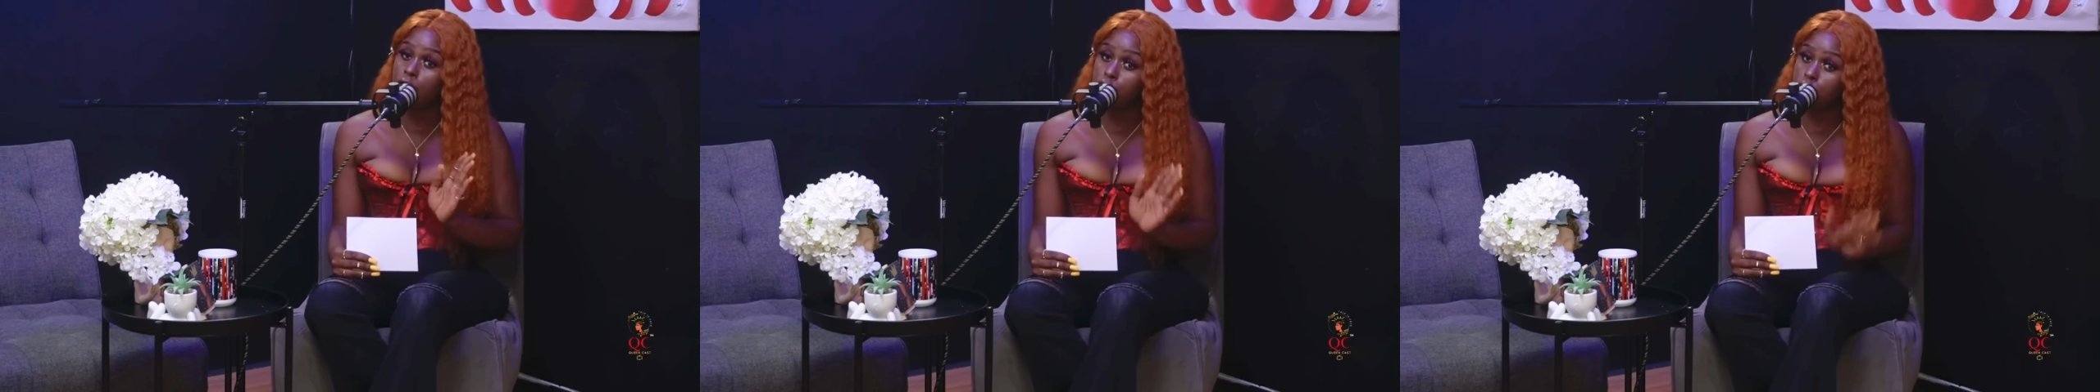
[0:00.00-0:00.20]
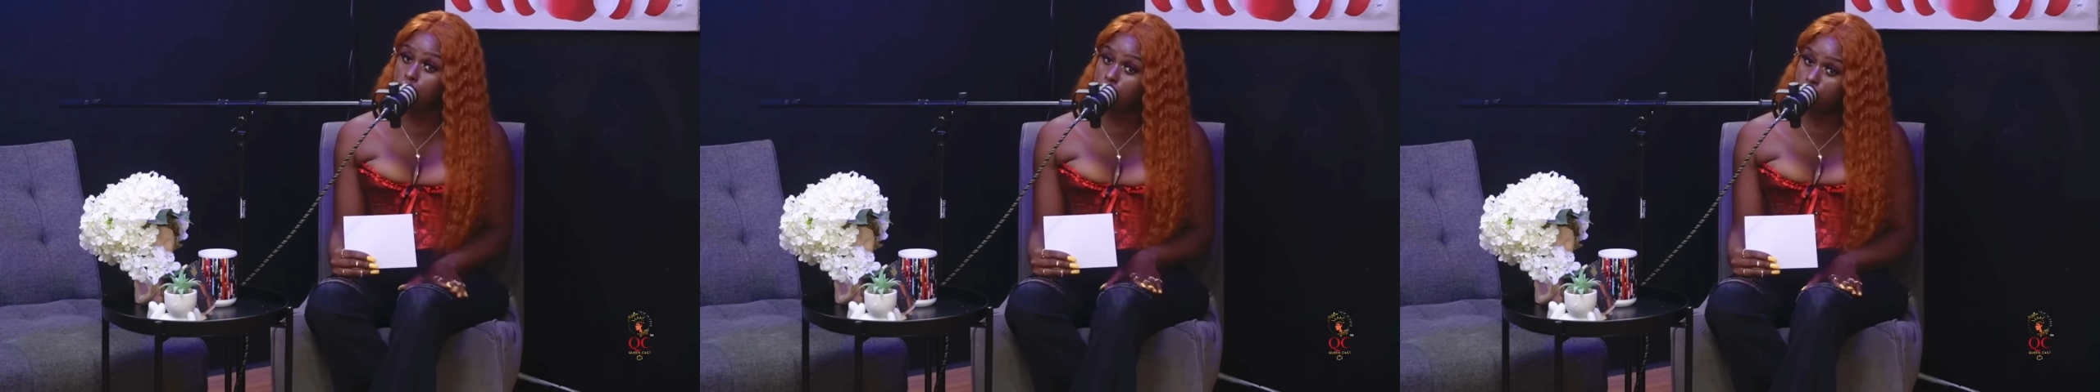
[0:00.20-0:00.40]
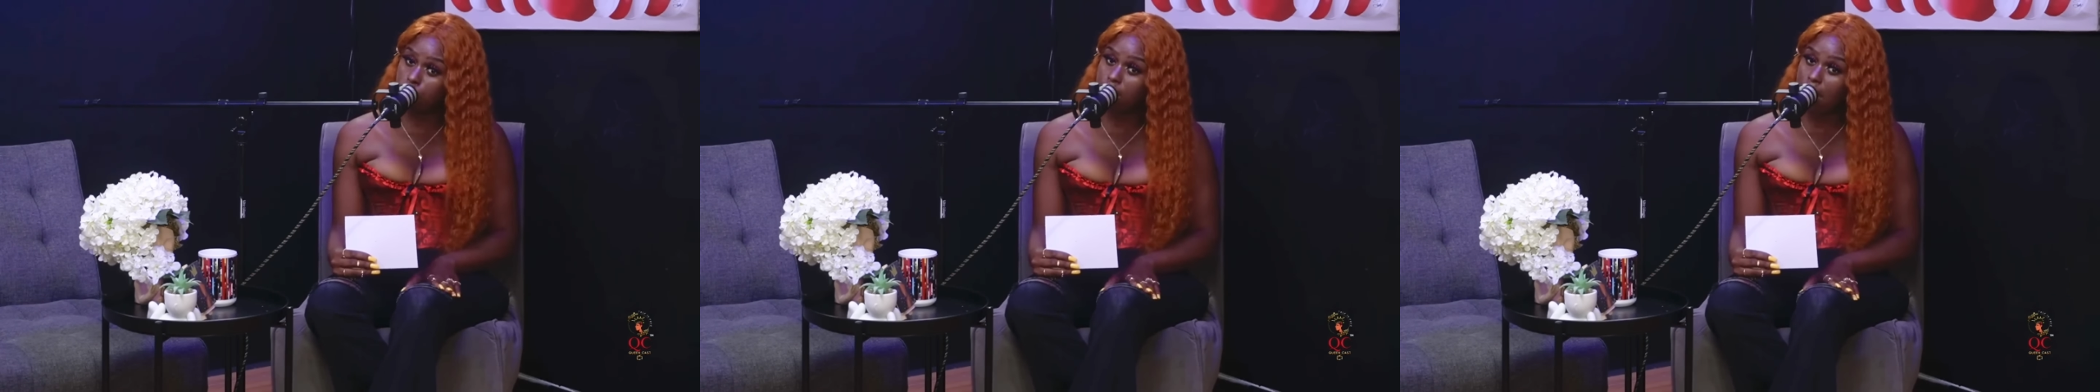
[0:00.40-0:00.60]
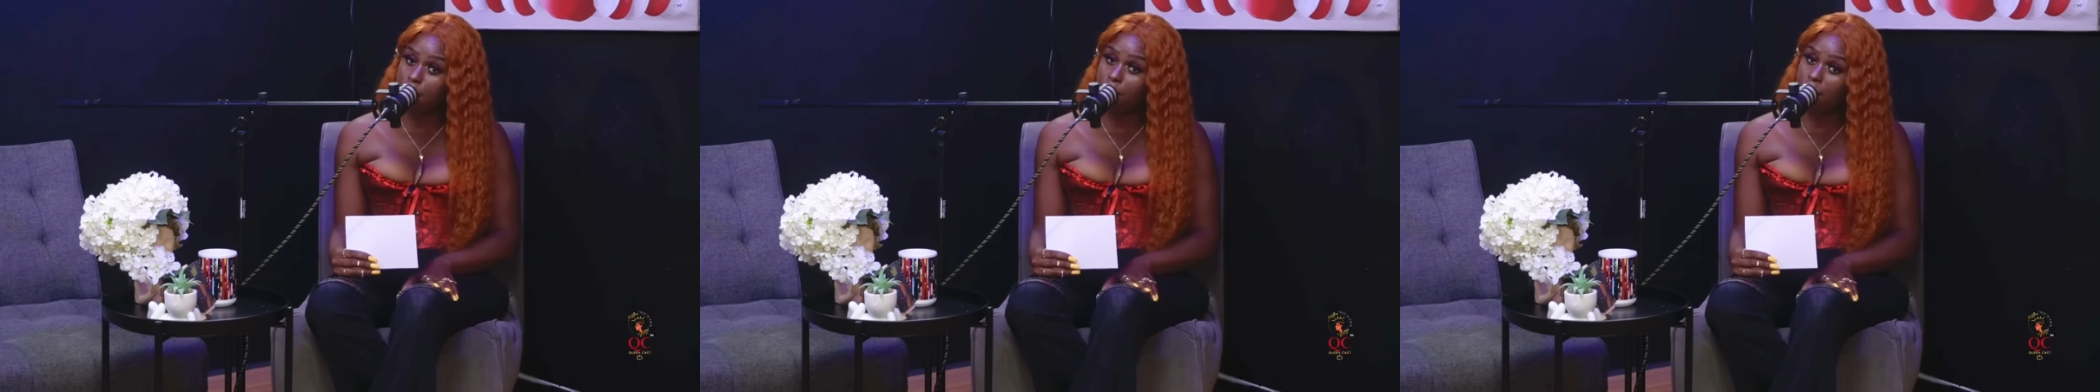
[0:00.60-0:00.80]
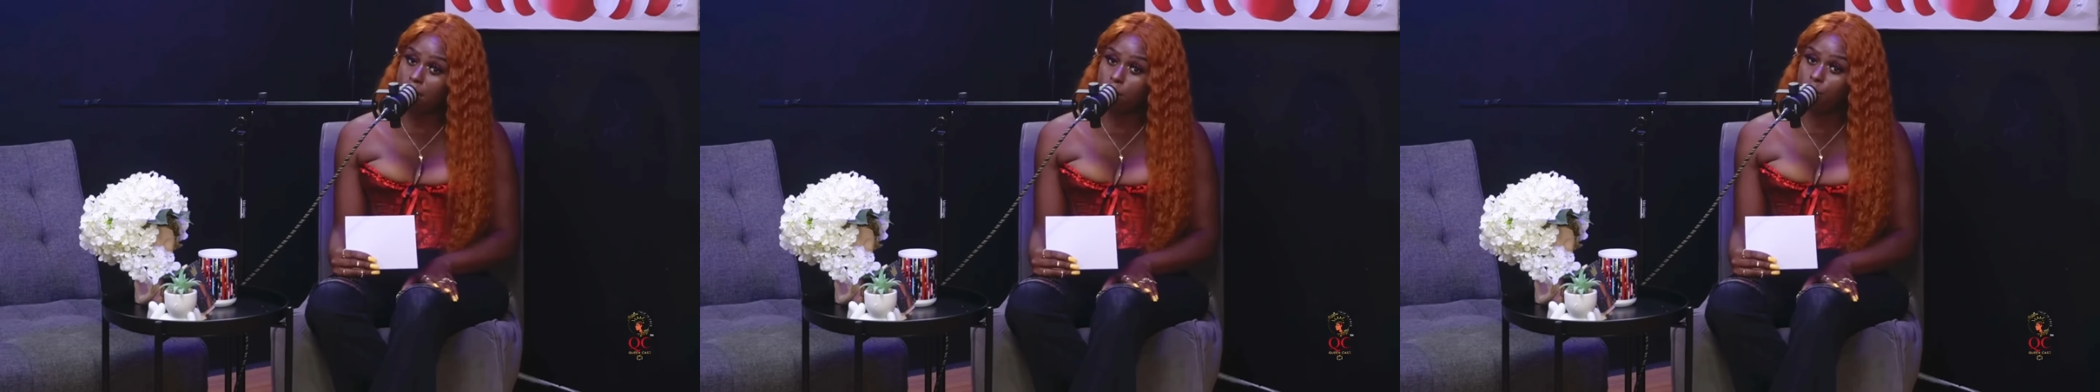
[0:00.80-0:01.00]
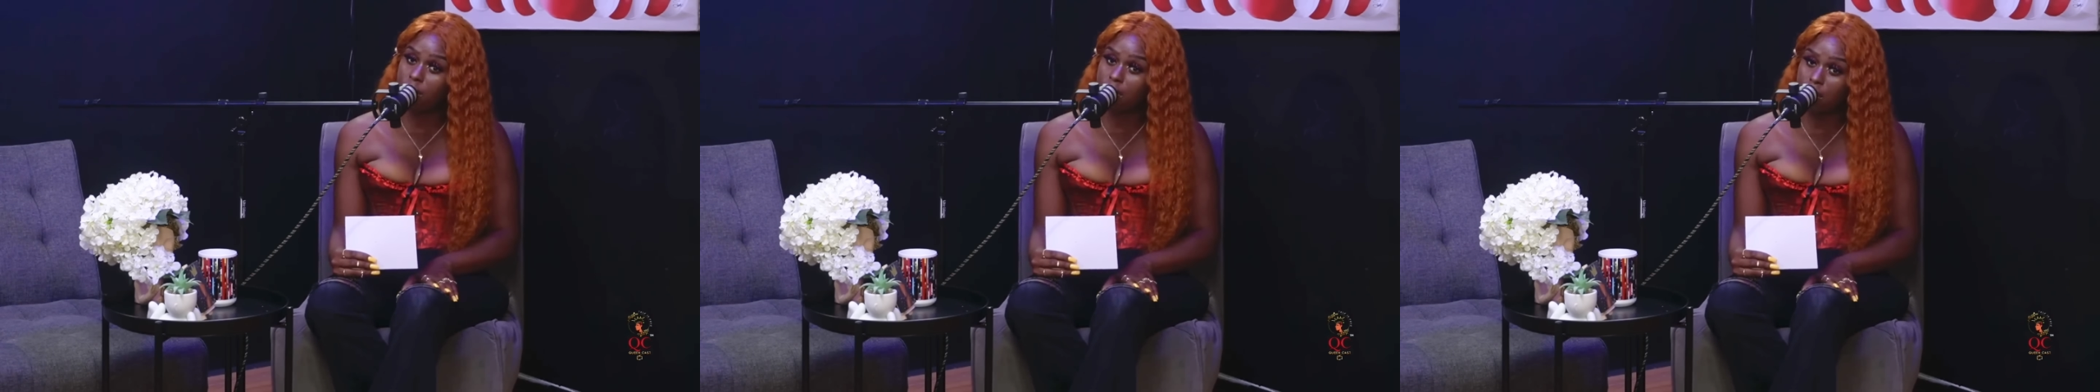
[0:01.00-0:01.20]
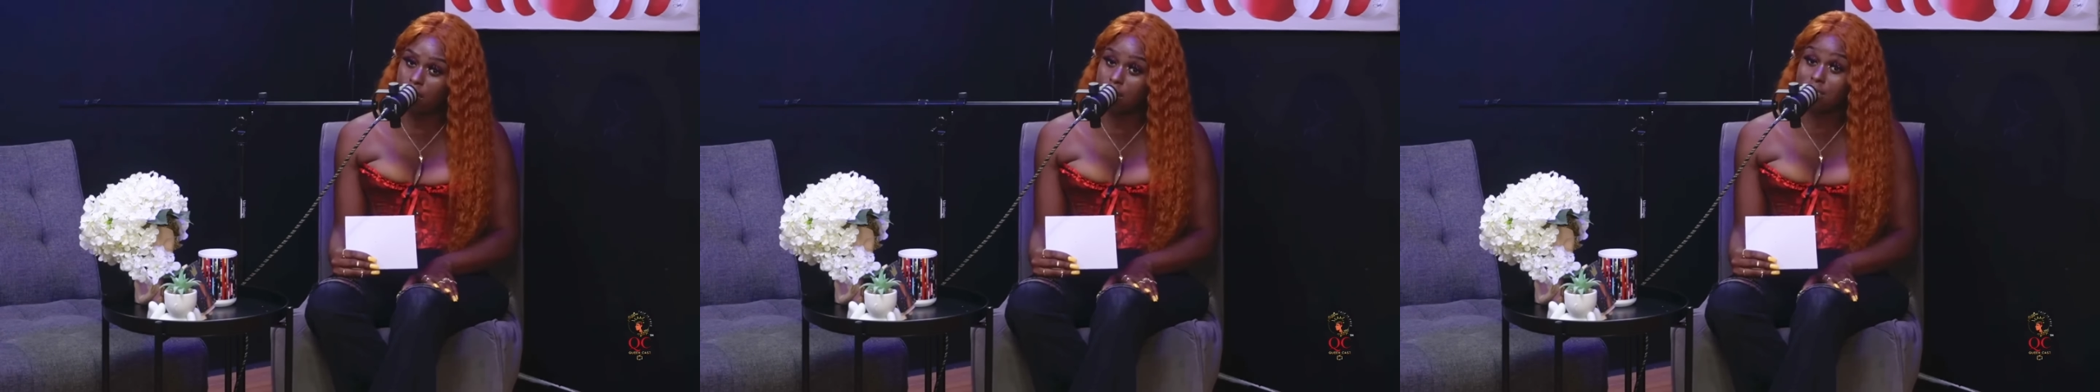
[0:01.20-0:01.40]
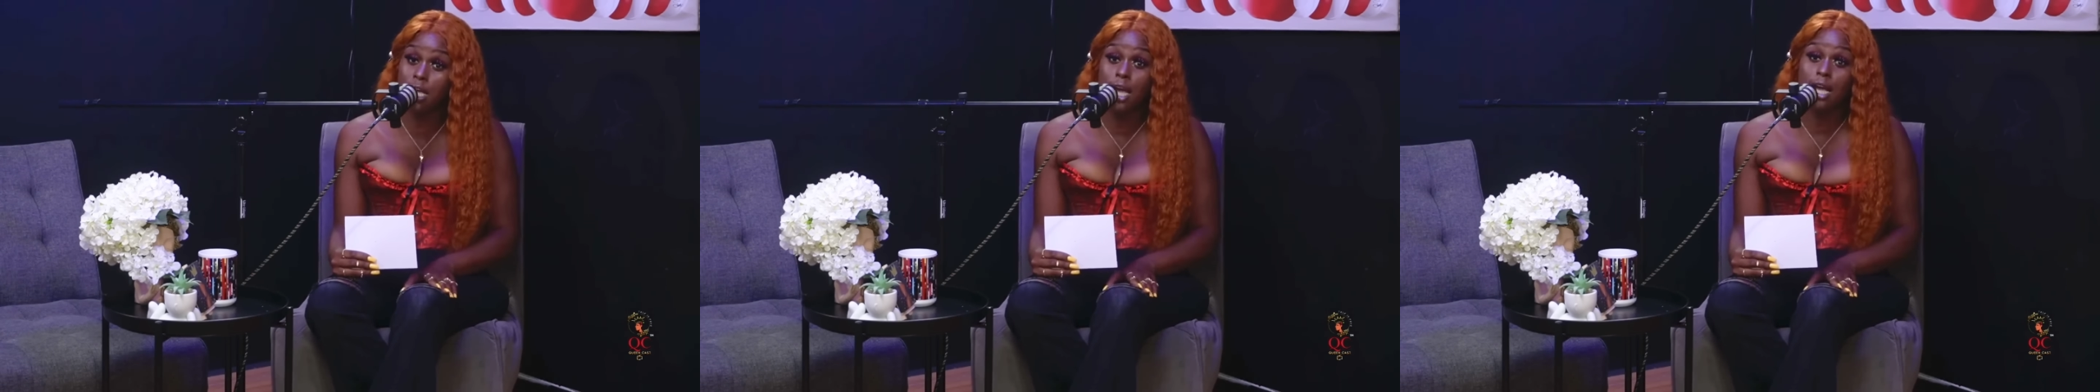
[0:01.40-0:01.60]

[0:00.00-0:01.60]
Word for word: Do you got problem with kids?